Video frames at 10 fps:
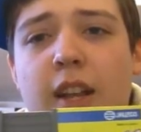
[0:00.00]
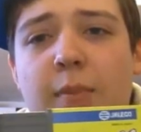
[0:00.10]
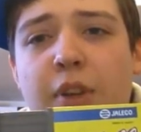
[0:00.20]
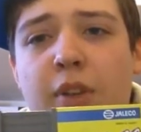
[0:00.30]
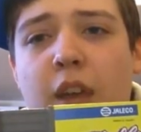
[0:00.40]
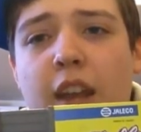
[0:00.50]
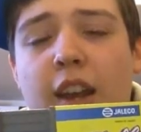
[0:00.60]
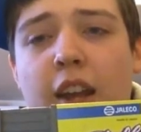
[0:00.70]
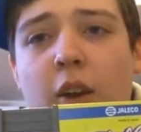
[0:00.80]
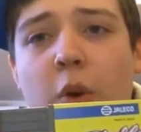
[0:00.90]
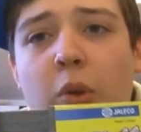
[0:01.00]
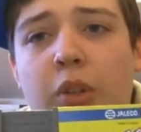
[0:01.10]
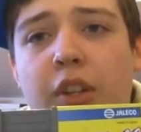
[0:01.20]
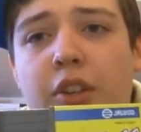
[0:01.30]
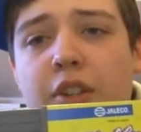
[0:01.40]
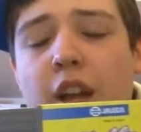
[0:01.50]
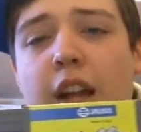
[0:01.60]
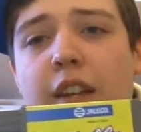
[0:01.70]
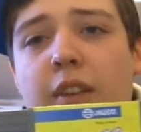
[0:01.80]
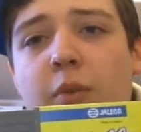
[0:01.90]
but you cannot hold your
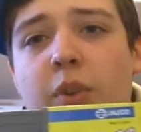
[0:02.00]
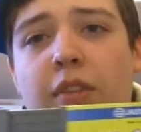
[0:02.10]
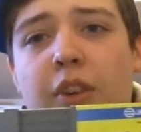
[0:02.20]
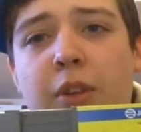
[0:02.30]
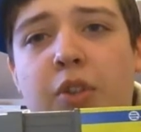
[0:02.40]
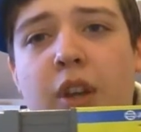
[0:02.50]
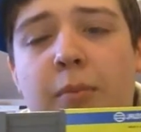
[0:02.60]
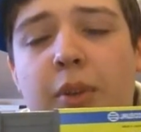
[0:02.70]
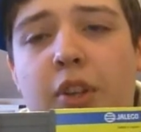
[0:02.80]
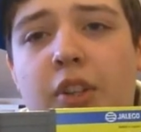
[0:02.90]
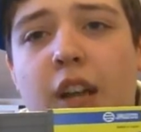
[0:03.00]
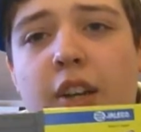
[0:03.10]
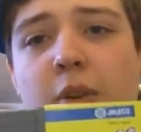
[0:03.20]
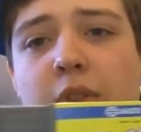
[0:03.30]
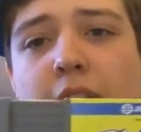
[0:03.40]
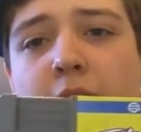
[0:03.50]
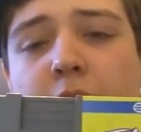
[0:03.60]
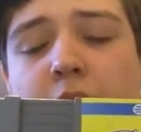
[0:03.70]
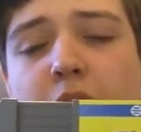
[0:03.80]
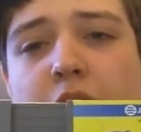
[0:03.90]
shot. Whenever you jump, your shot goes
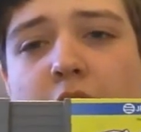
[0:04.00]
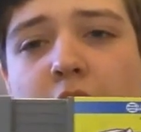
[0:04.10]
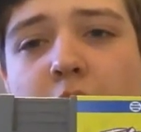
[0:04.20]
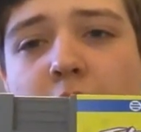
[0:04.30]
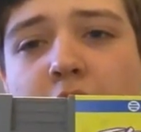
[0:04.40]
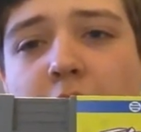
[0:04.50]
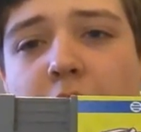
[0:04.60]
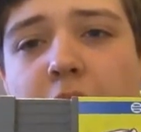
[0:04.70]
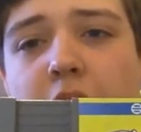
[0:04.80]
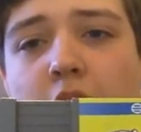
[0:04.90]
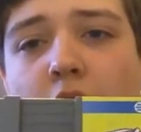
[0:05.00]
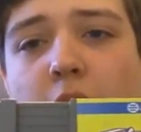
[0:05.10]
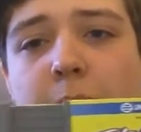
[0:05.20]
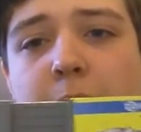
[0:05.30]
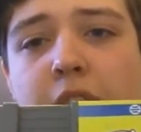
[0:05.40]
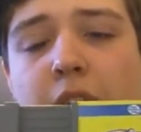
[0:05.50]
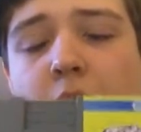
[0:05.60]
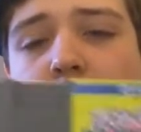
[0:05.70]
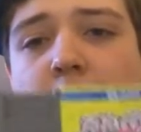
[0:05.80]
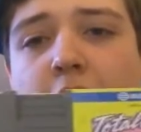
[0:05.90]
out of your arm.
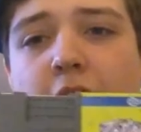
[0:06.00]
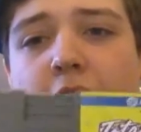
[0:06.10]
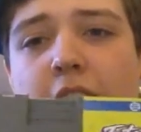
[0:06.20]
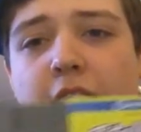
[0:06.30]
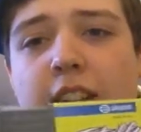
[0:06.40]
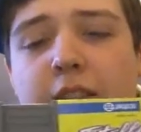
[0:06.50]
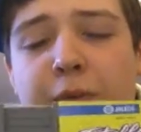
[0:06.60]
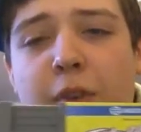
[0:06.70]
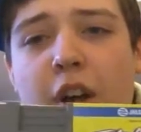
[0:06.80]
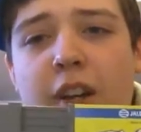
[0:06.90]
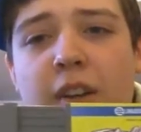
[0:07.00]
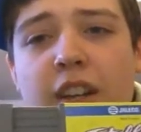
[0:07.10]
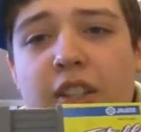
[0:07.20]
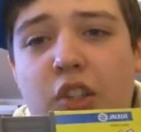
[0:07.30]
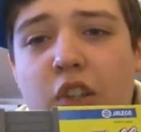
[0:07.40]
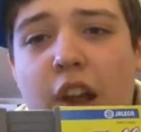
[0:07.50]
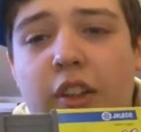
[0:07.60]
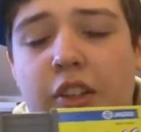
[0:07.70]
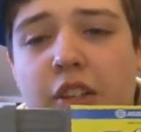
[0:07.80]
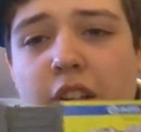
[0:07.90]
So it's fun, it's
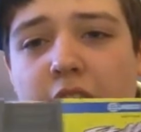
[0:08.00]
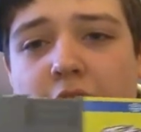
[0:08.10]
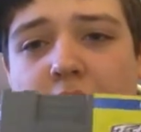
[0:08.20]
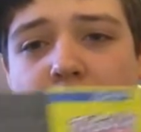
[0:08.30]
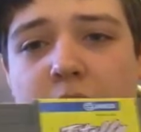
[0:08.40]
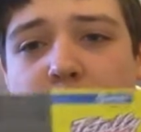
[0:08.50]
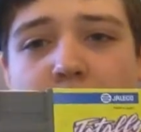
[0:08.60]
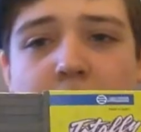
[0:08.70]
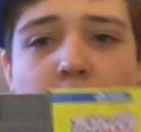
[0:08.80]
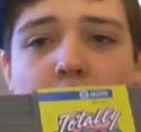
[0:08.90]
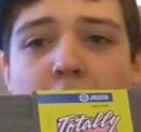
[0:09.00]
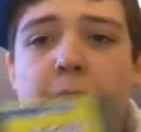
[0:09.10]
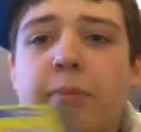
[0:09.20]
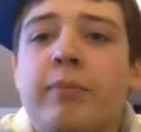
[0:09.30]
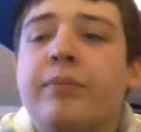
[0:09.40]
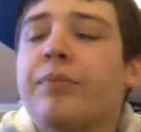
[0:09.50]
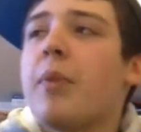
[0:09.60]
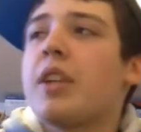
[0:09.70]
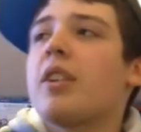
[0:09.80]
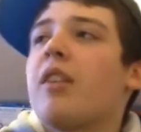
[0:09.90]
challenging, it's a pretty cool game
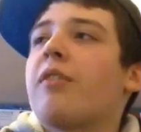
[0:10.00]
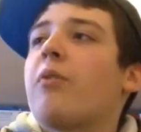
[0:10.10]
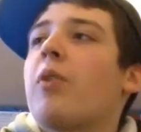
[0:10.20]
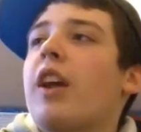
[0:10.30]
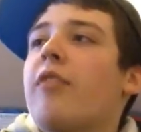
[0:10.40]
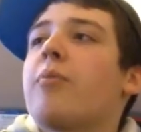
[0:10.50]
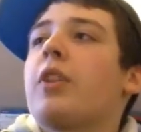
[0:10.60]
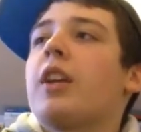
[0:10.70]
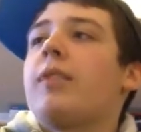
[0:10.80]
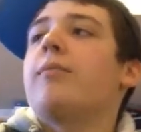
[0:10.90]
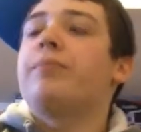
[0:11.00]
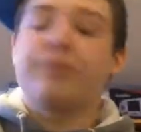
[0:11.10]
based off of what I've played.